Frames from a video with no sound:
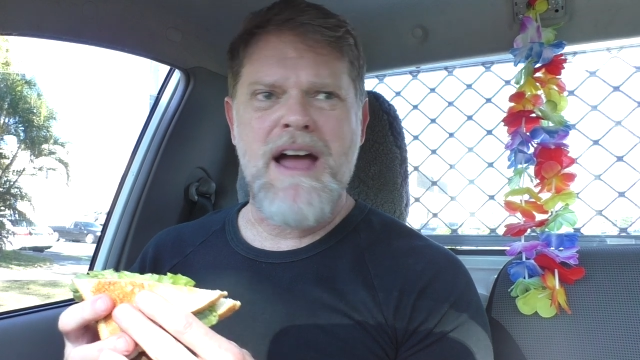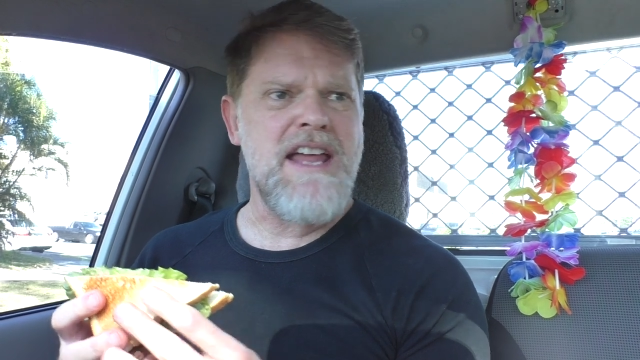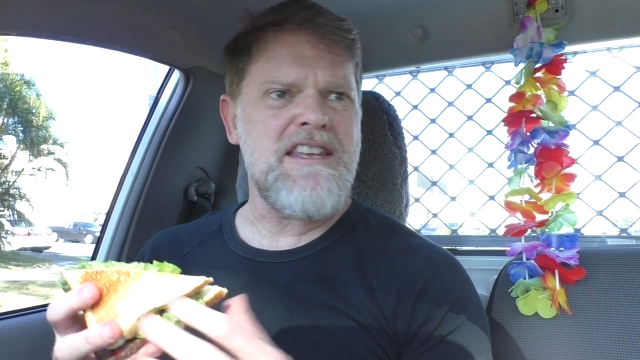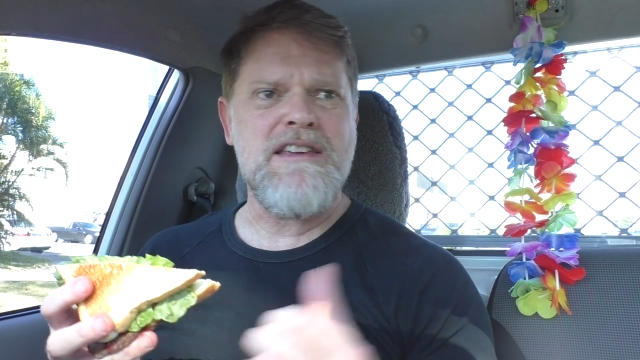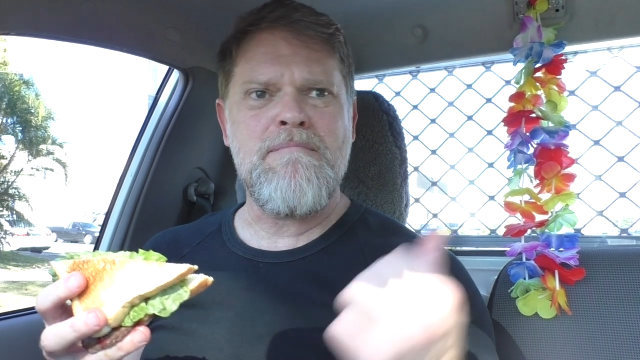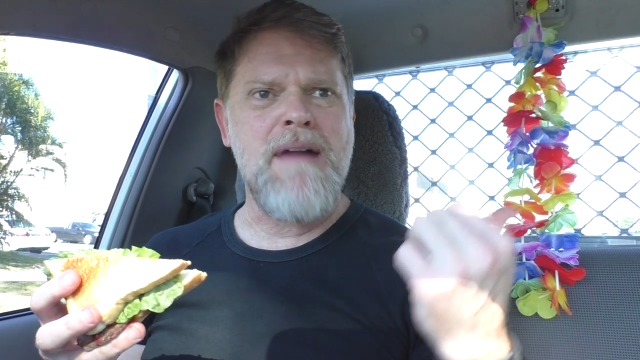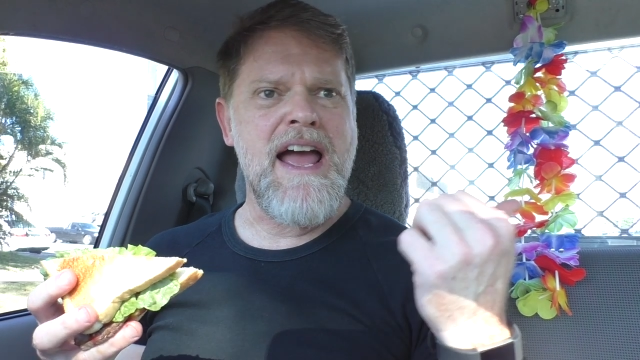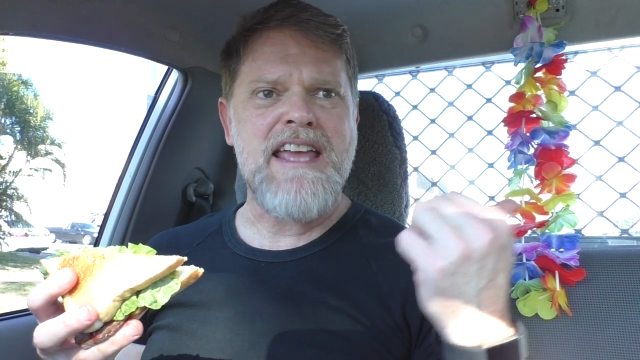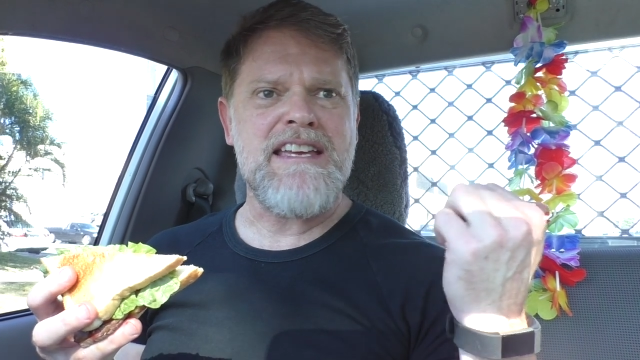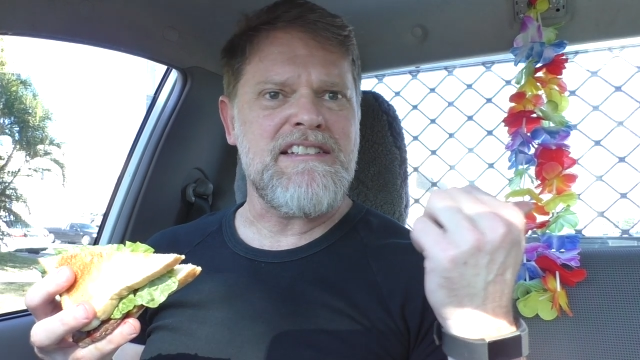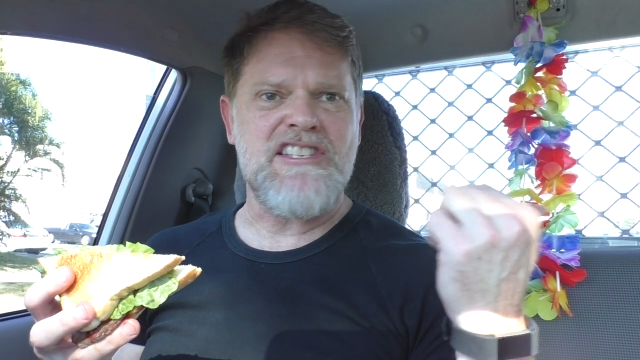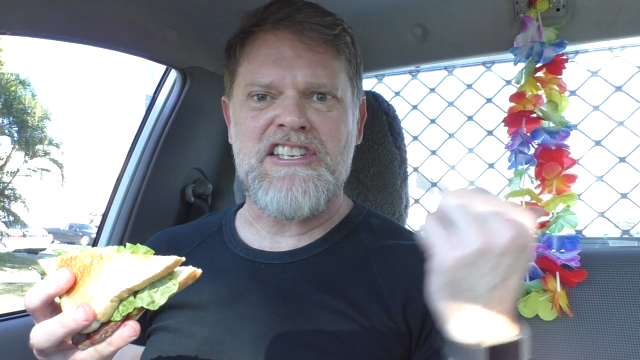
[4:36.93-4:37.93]
mate, you're
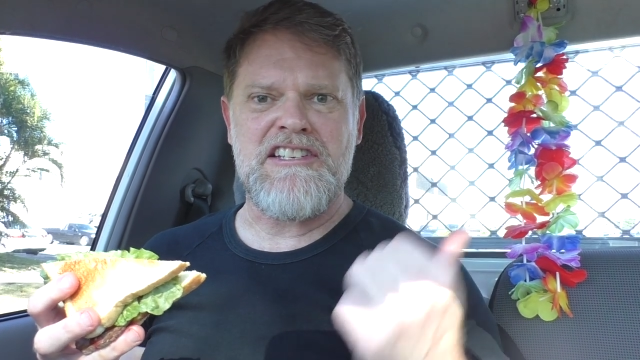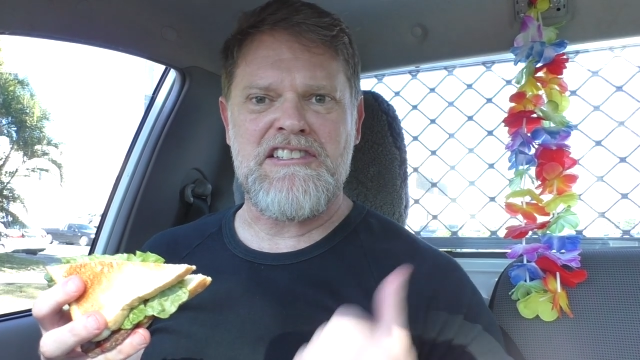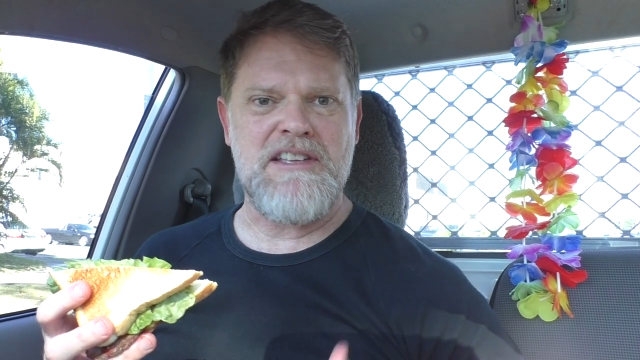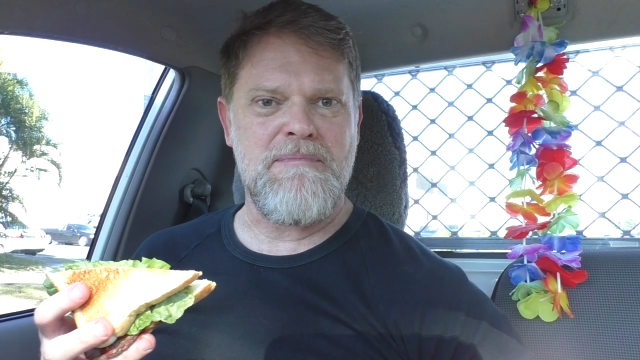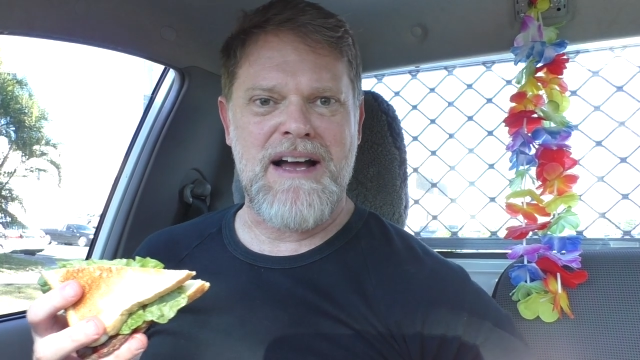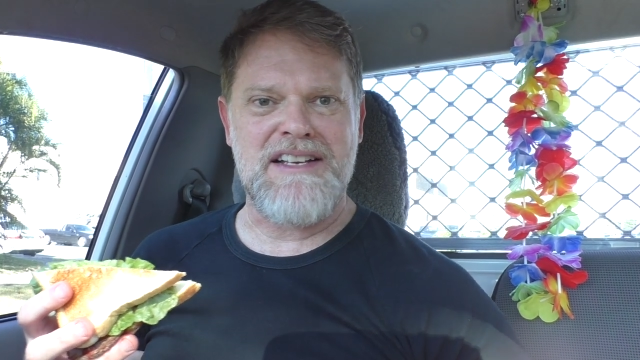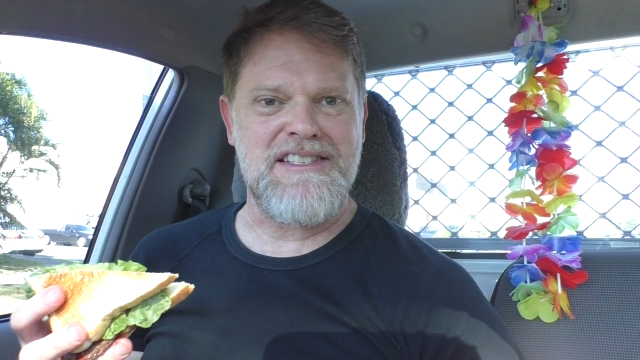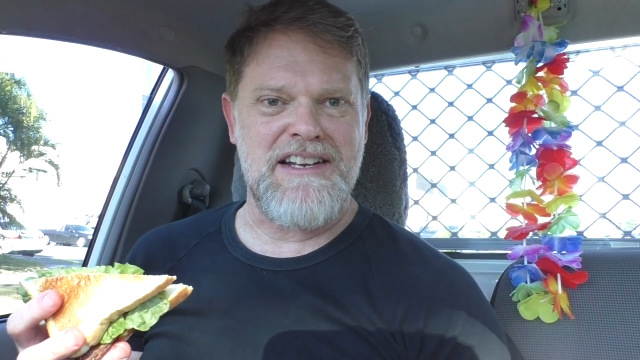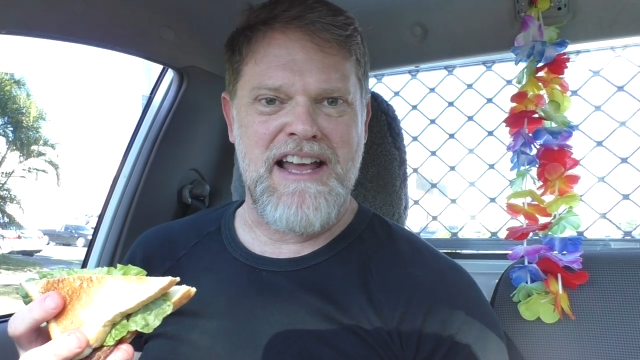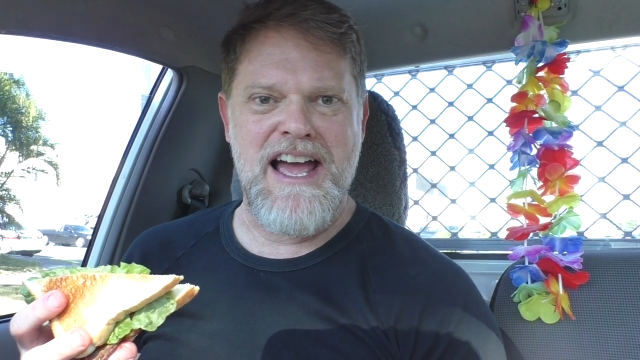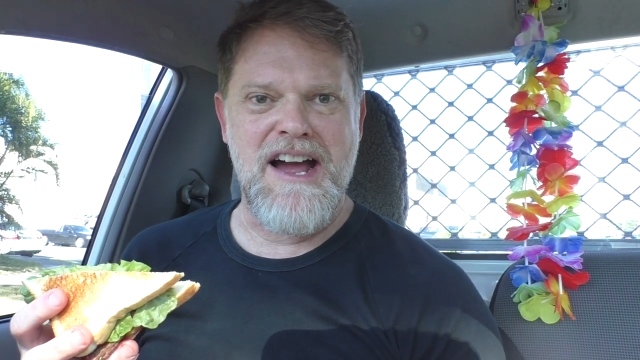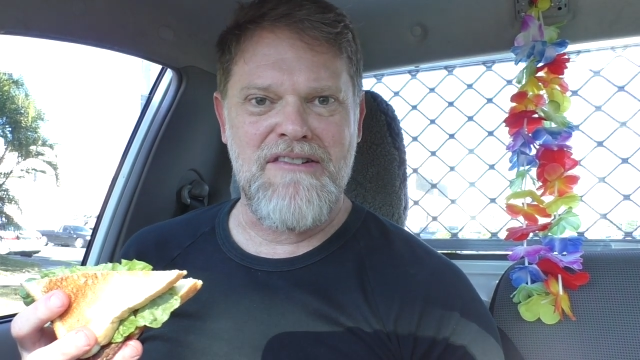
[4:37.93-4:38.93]
making $60
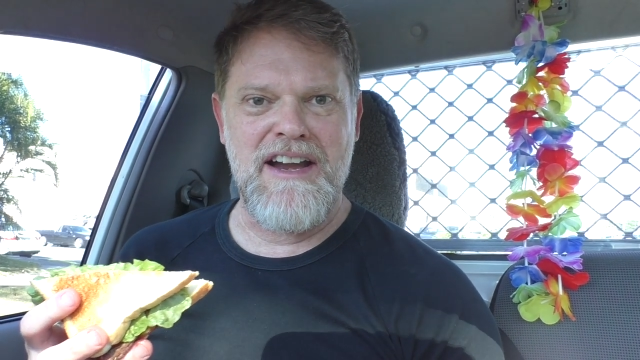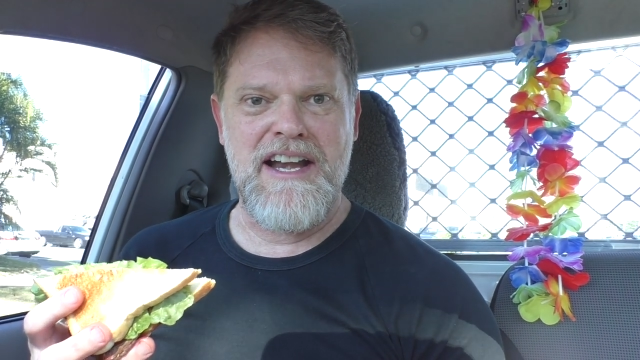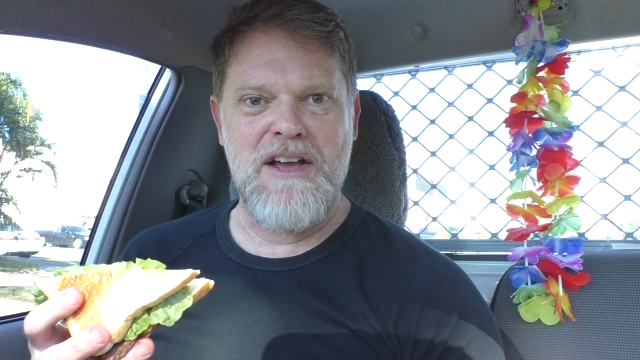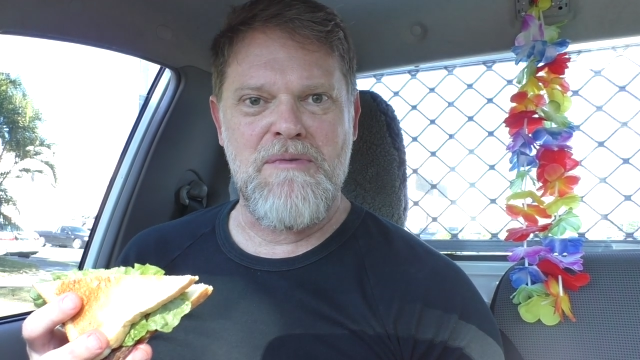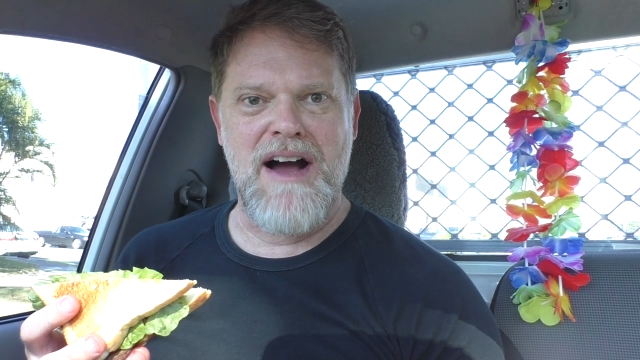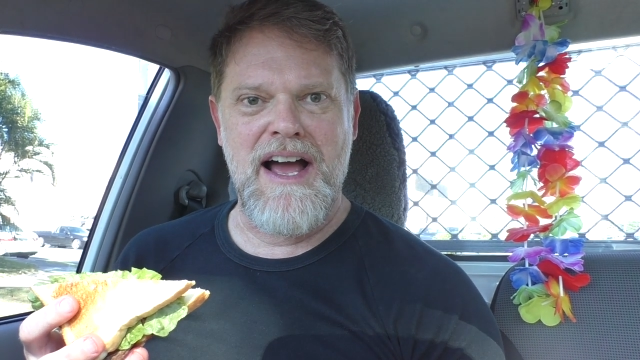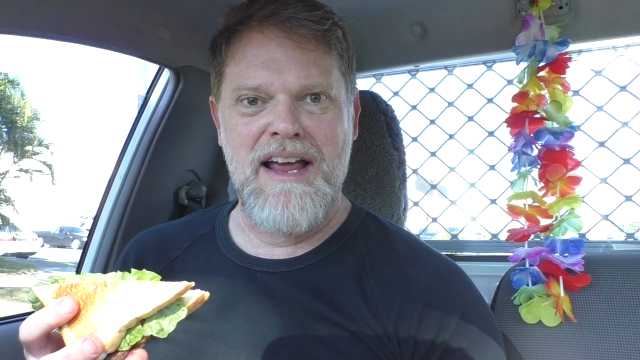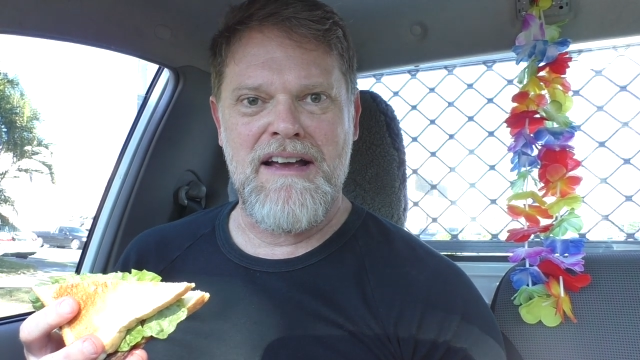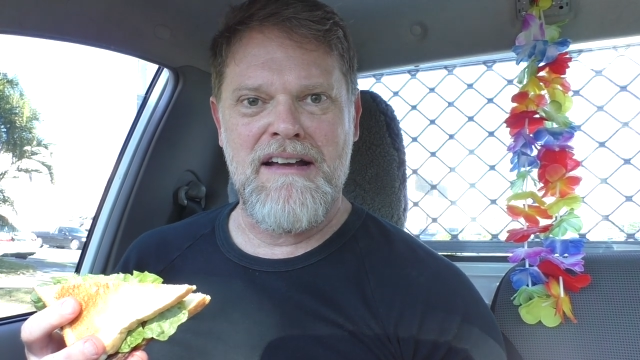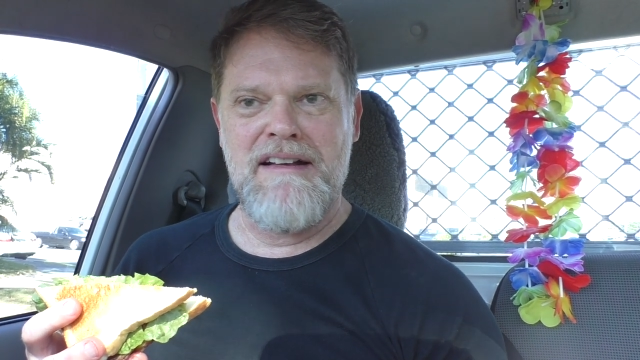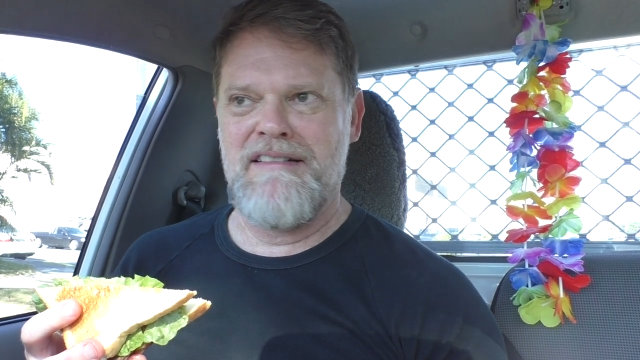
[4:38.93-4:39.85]
an hour anyway.